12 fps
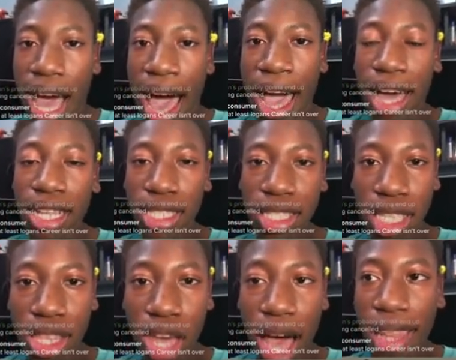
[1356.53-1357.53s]
I
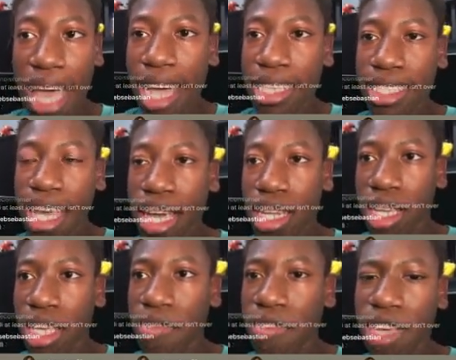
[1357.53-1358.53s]
honestly thought, like I said,
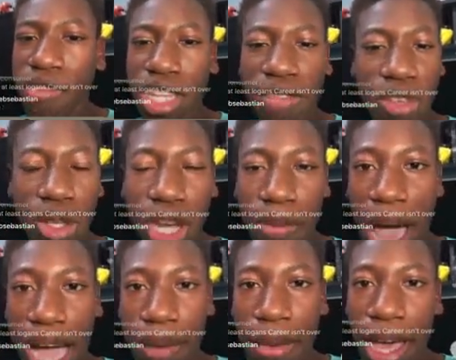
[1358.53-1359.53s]
even if you look
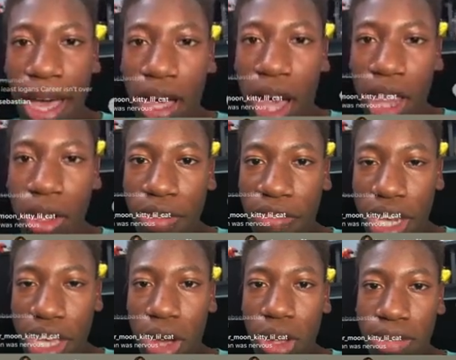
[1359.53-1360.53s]
back at my other
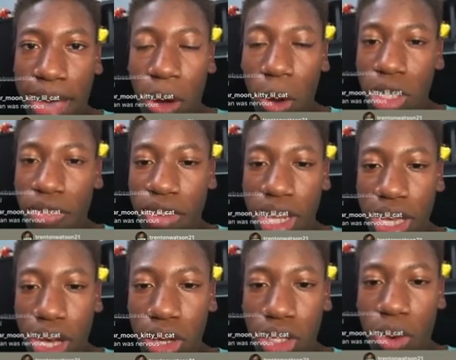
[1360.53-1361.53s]
videos, my older
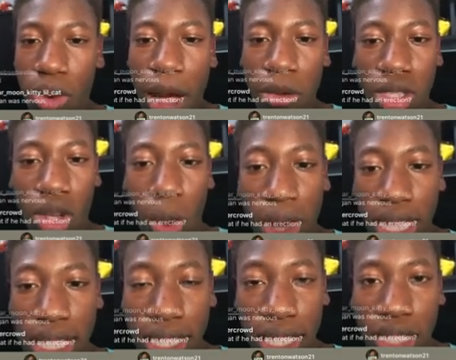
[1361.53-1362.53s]
videos, where I was
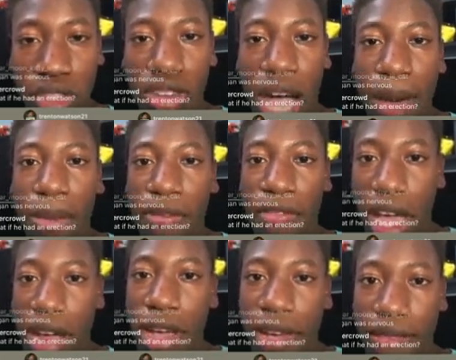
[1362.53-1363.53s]
going into this drama
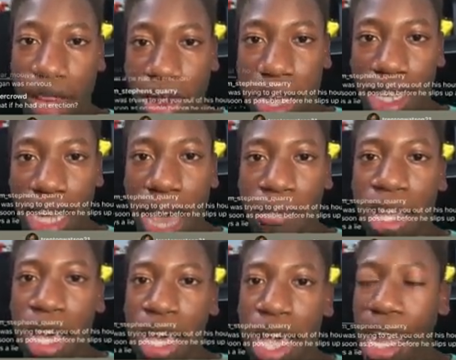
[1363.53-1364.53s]
very, very in
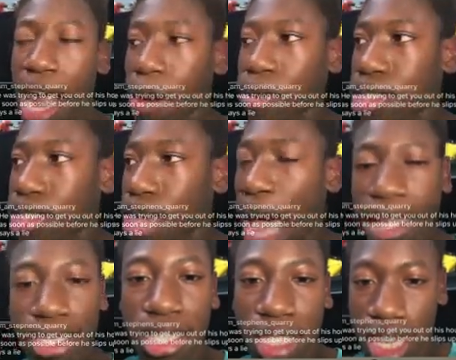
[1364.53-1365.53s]
depth, and I was
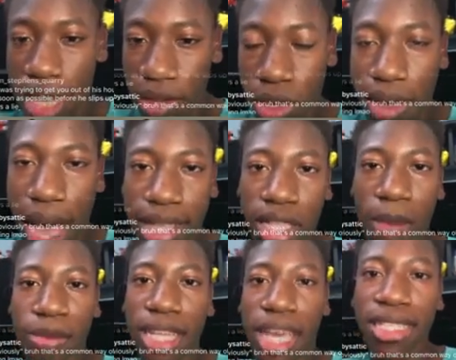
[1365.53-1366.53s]
constantly giving you guys
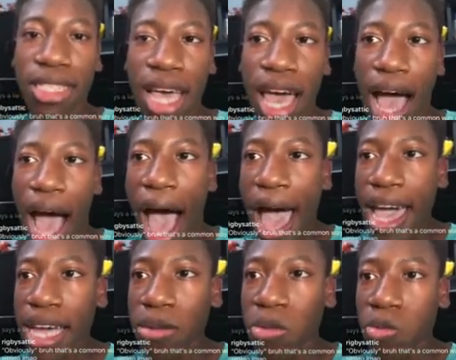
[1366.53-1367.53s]
updates,
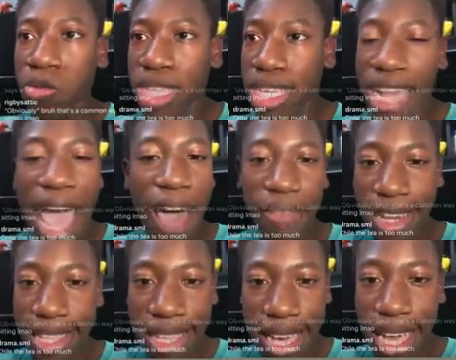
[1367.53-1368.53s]
I didn't have
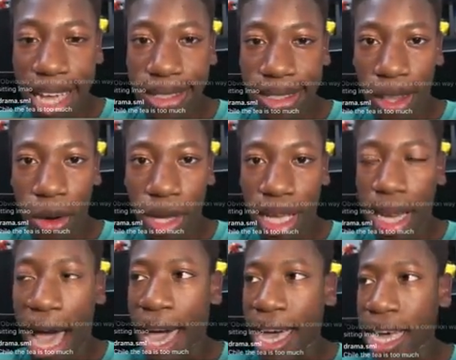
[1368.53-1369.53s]
anything against
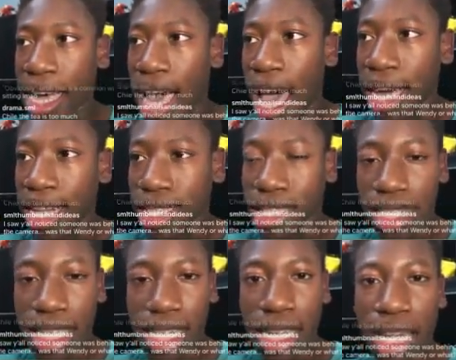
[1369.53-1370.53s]
Logan. I honestly
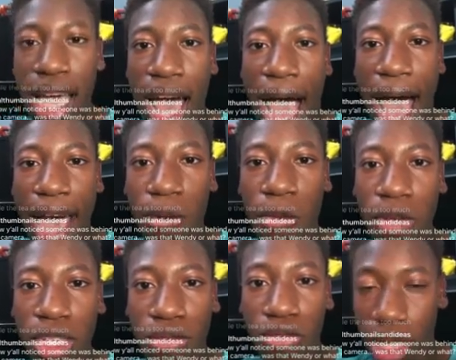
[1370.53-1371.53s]
didn't. I
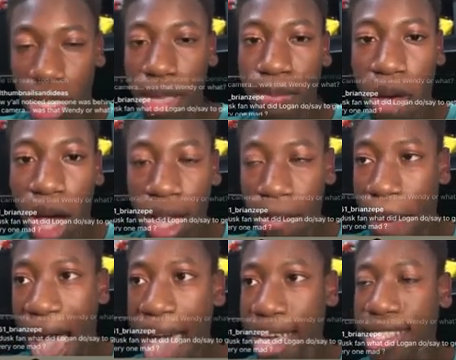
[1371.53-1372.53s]
was really
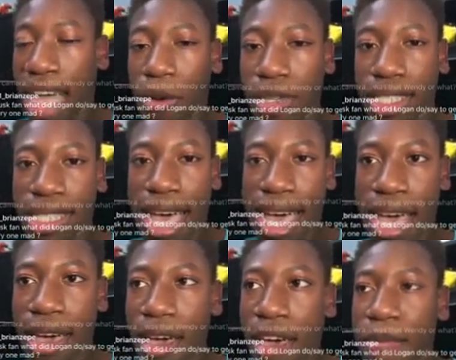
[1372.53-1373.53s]
unbiased, I would
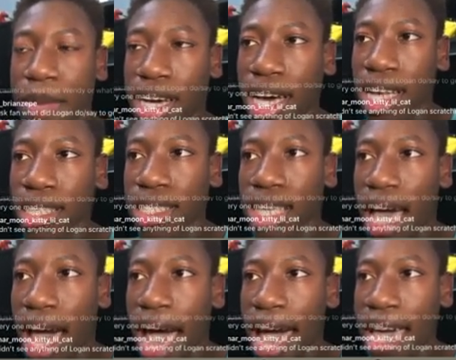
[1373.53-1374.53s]
say, because
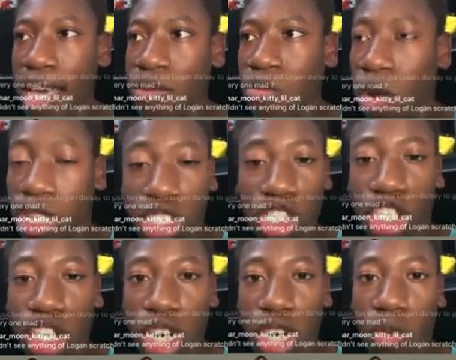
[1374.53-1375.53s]
I wasn't
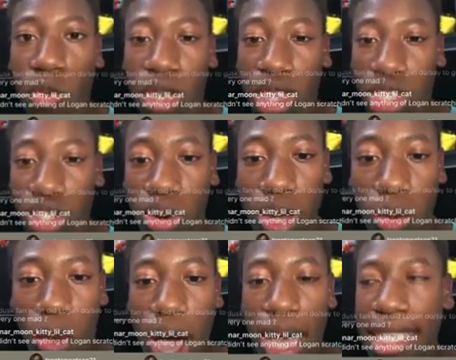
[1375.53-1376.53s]
sure what the story
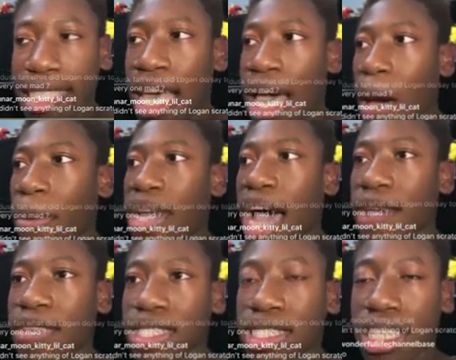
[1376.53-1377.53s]
was. But
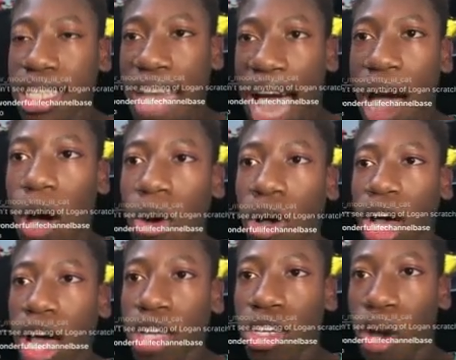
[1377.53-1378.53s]
obviously now,
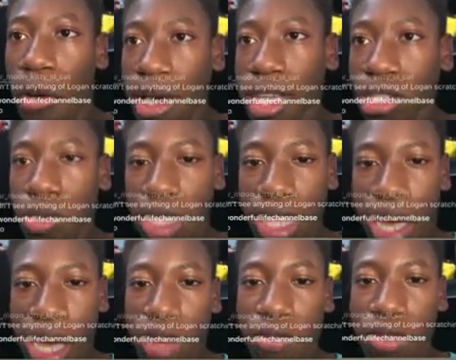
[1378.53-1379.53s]
going and doing the
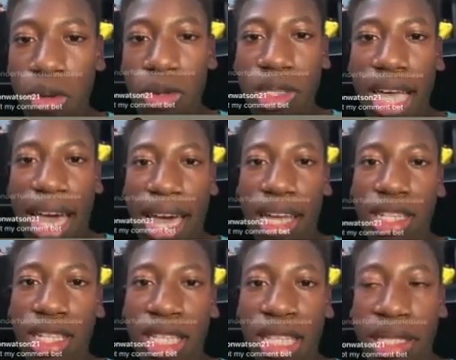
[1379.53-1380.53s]
interviews
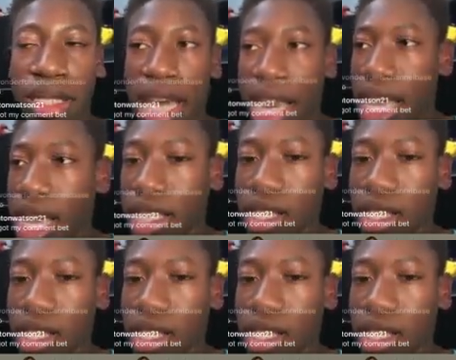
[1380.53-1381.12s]
and getting